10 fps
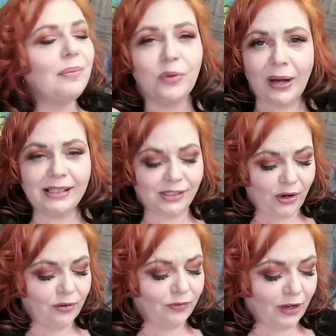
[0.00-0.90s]
Great
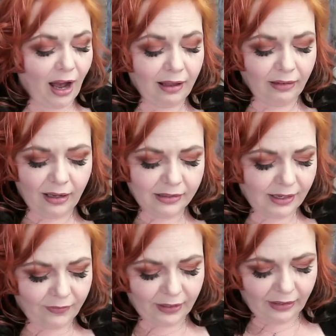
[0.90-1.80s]
stone for Kyla,
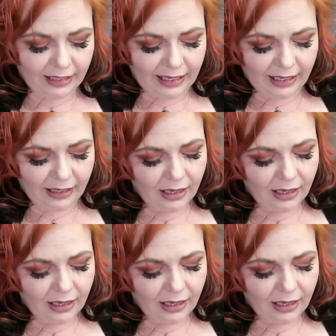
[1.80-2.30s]
definitely.